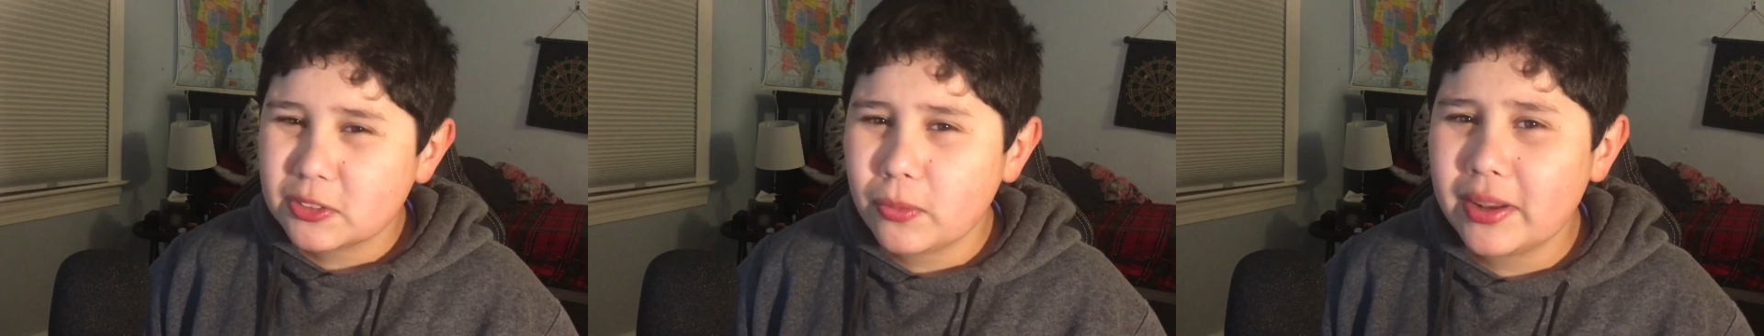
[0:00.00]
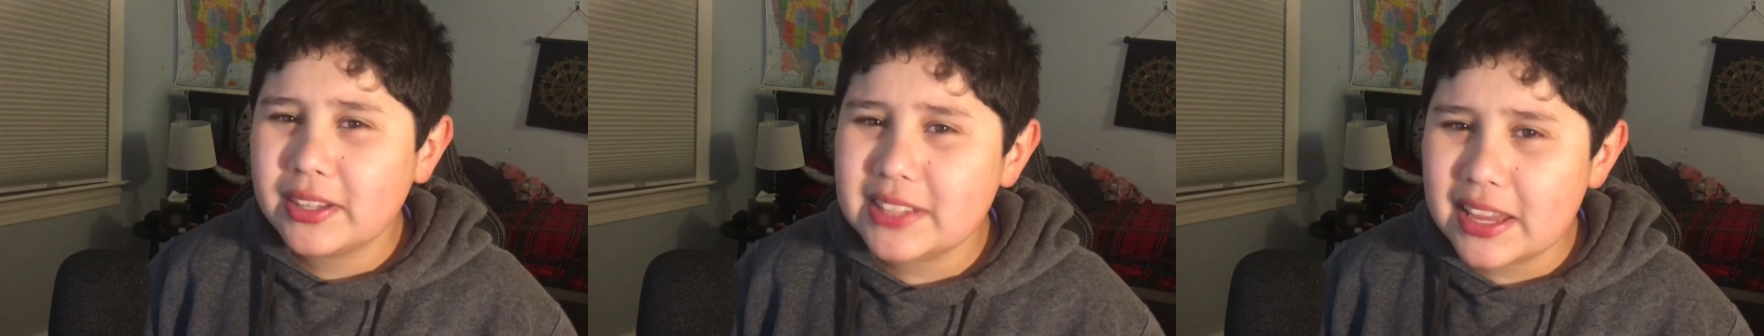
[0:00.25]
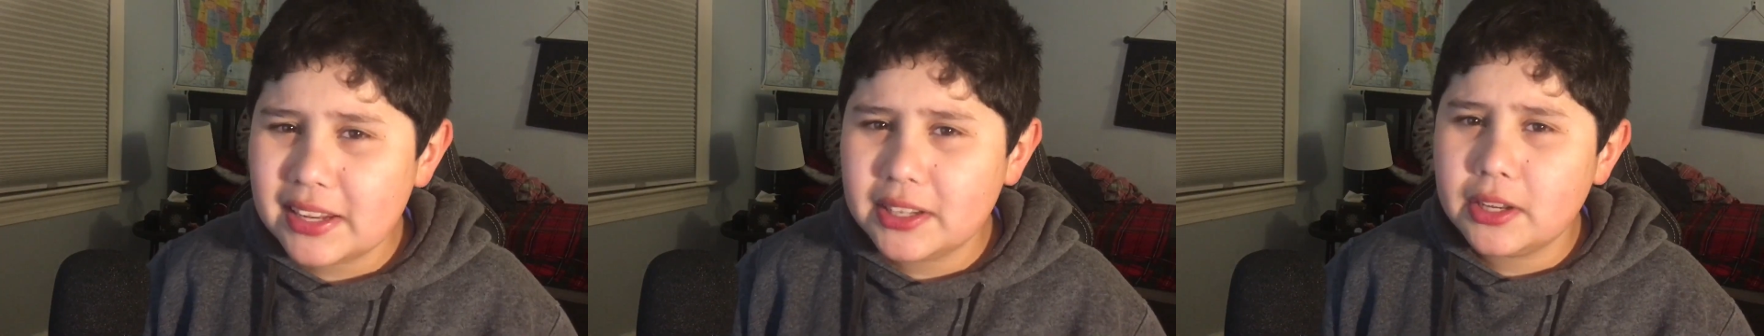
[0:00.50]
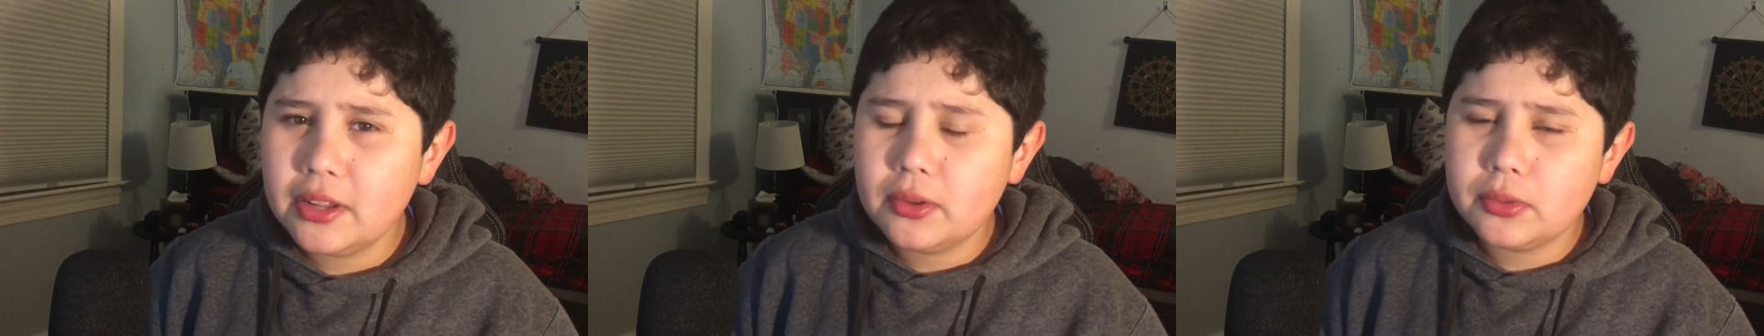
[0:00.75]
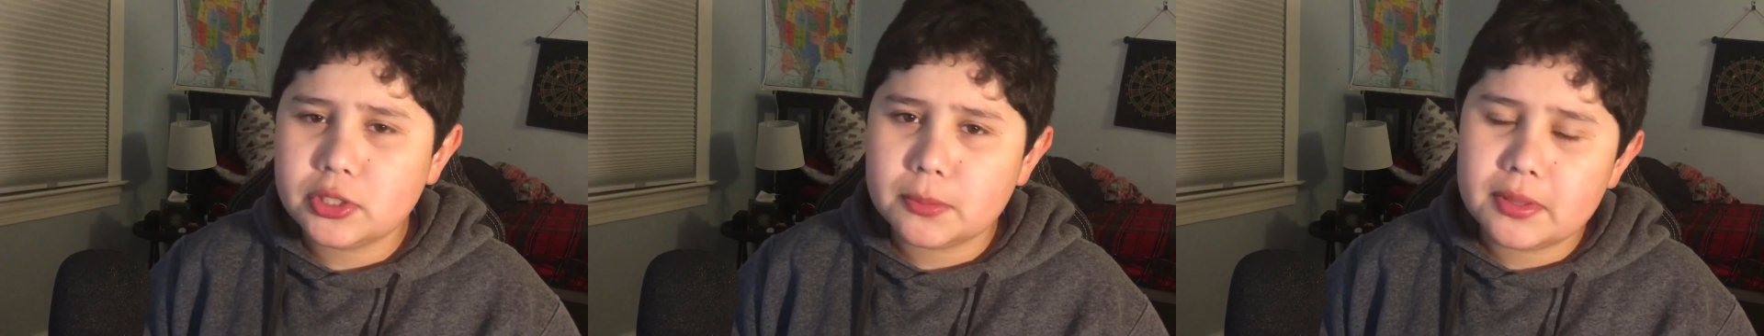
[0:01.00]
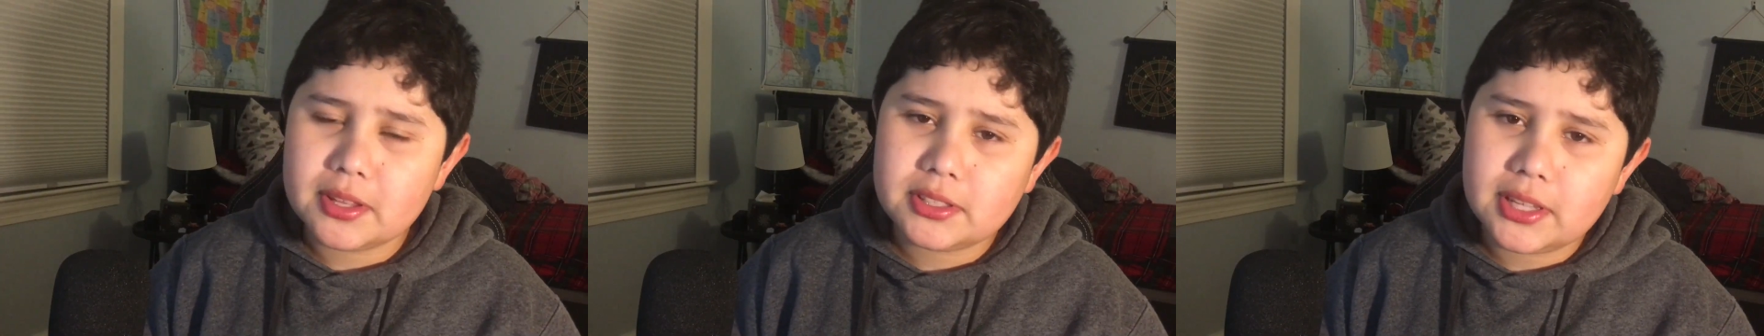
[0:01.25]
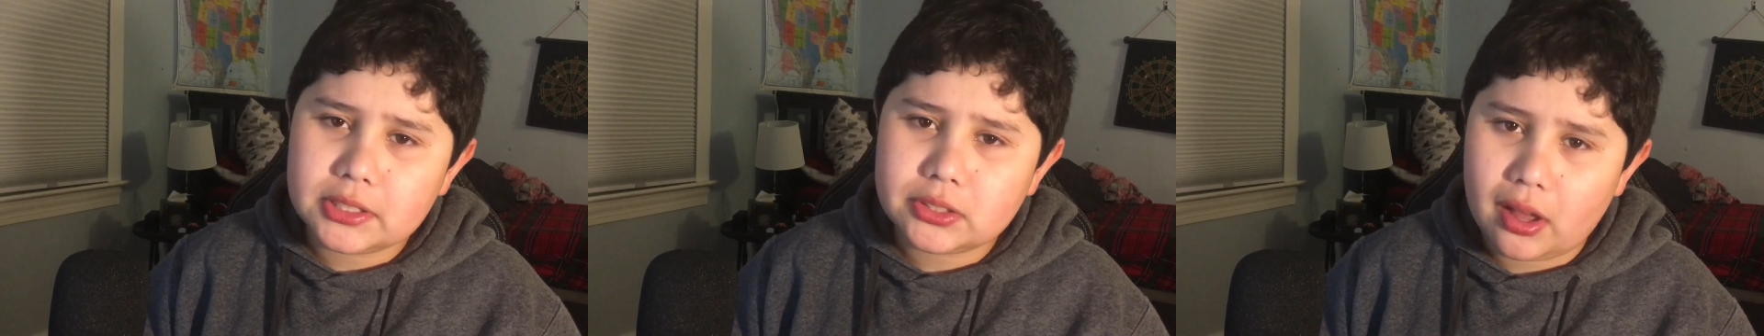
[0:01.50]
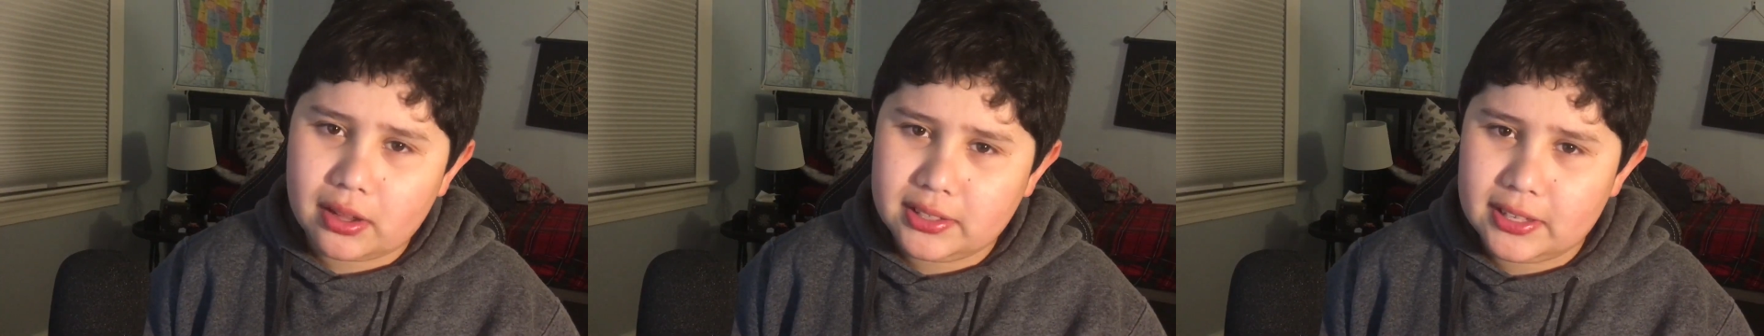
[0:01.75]
I decided to do some of the
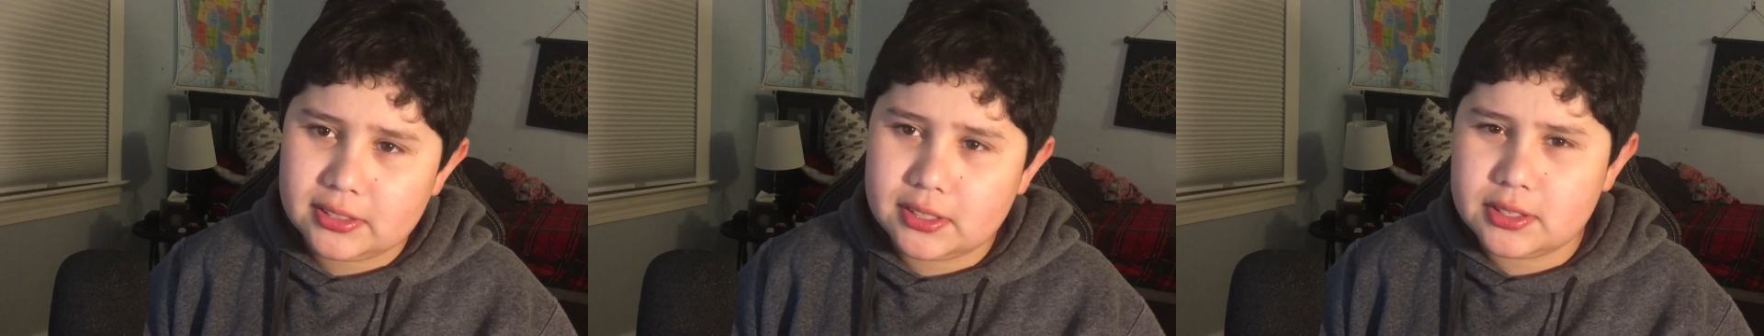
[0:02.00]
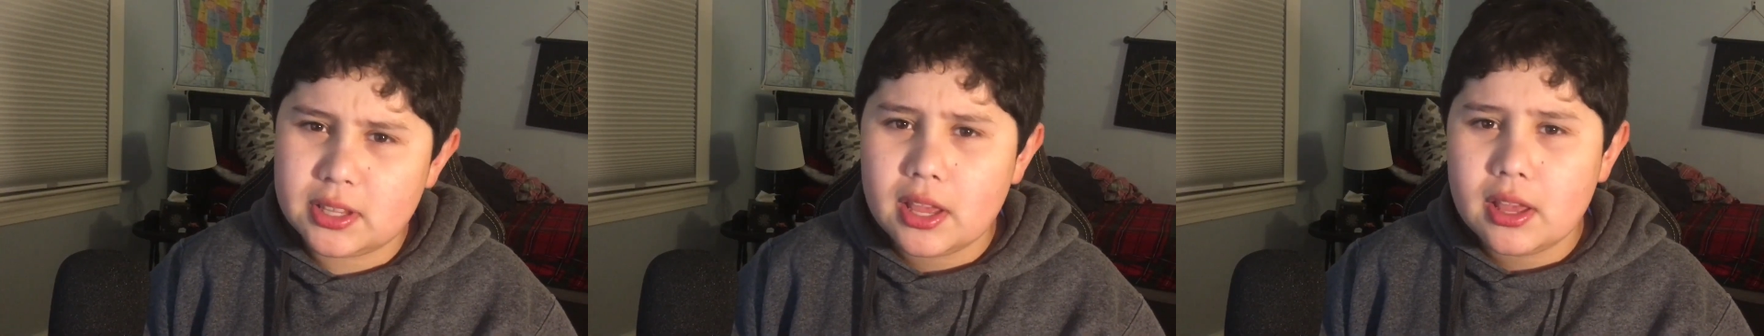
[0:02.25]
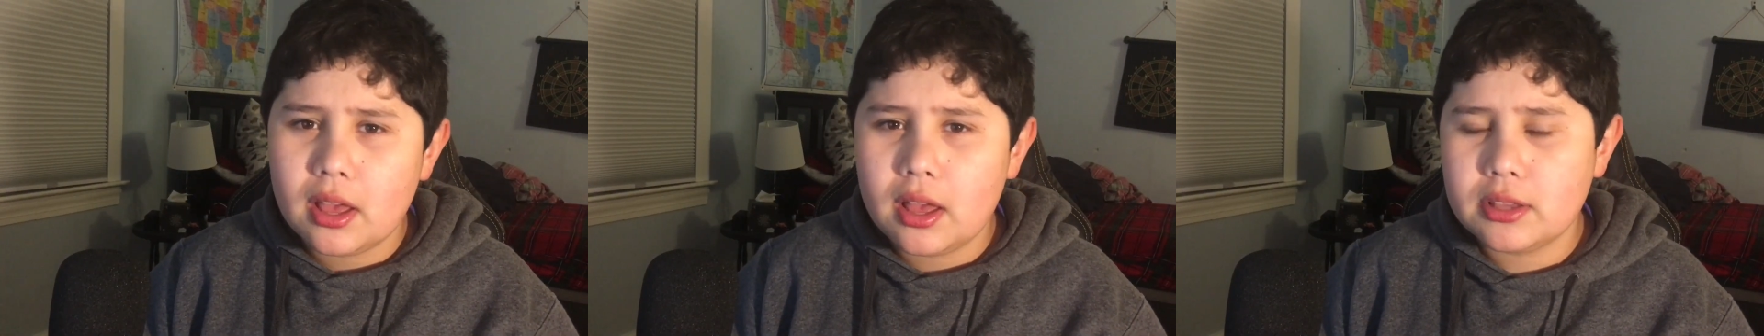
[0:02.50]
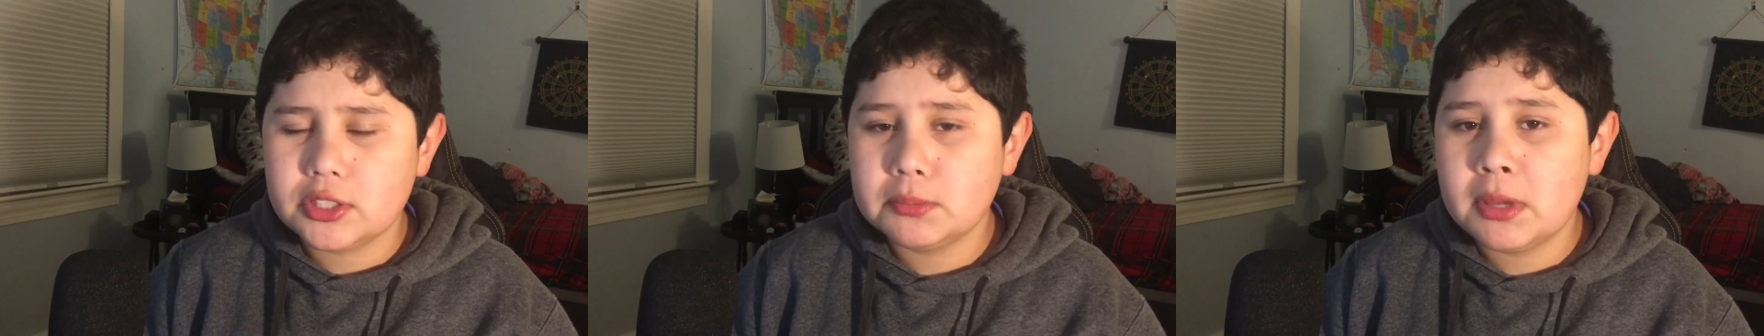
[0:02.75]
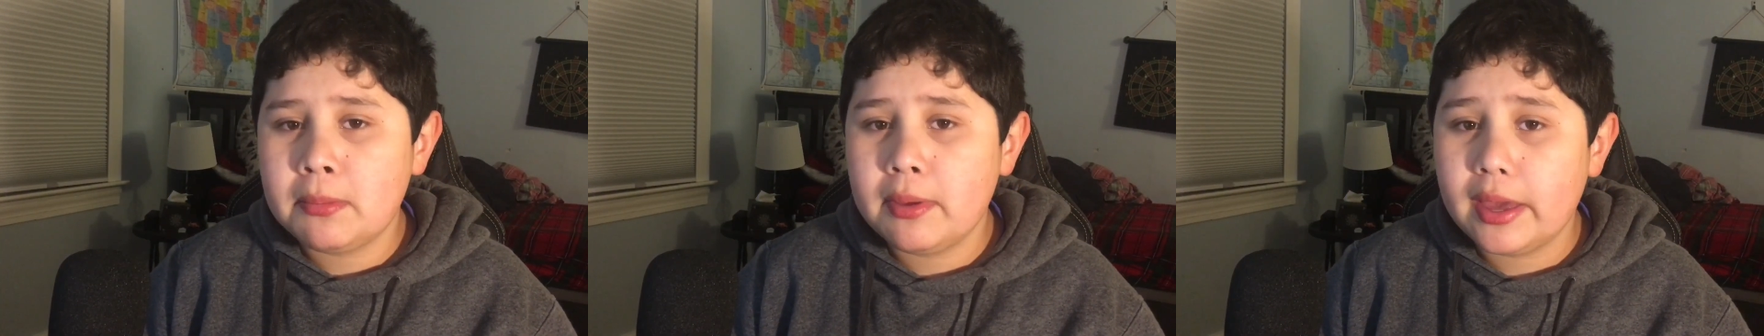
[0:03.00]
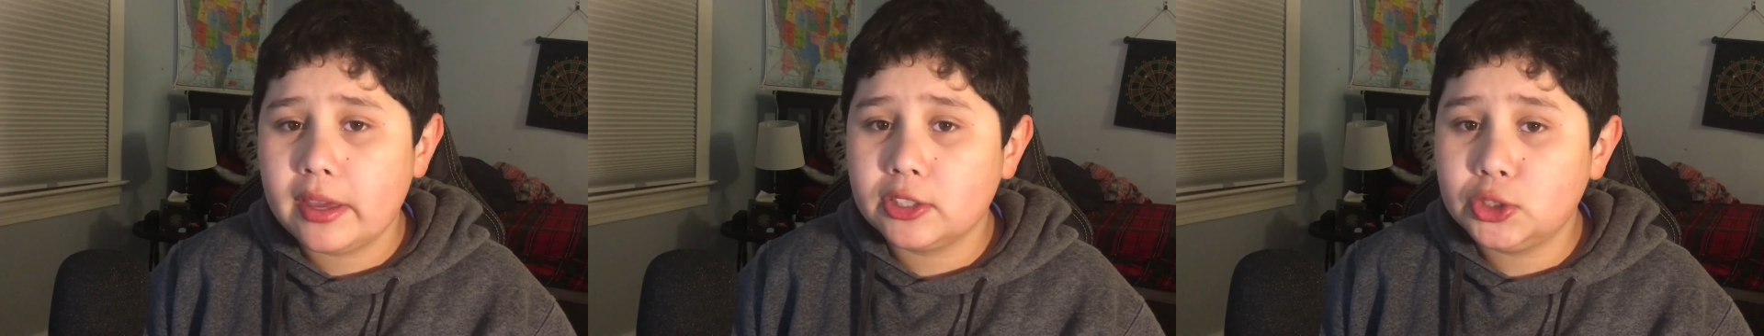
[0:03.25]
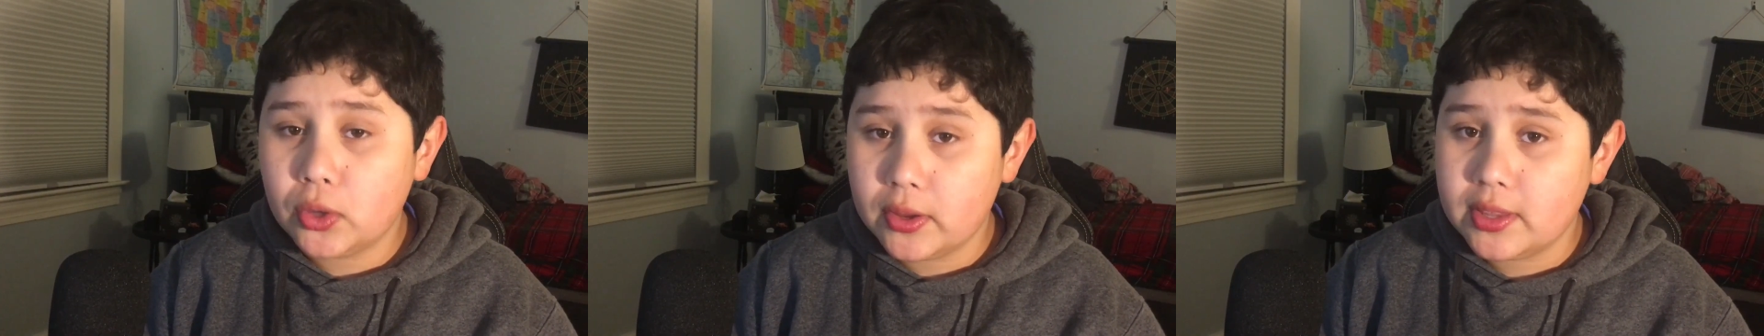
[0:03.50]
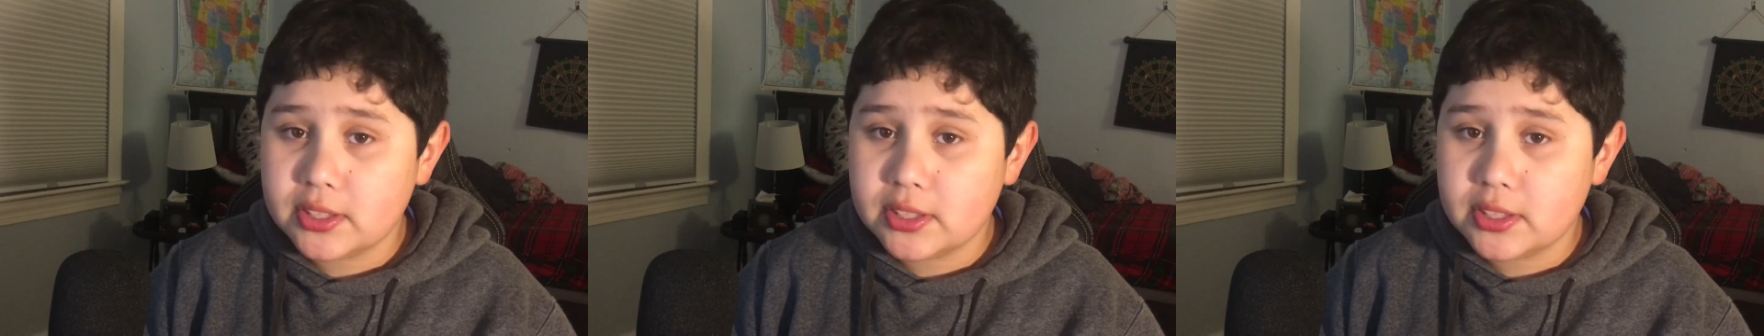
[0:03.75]
TikTok dances, uh, so maybe I could join this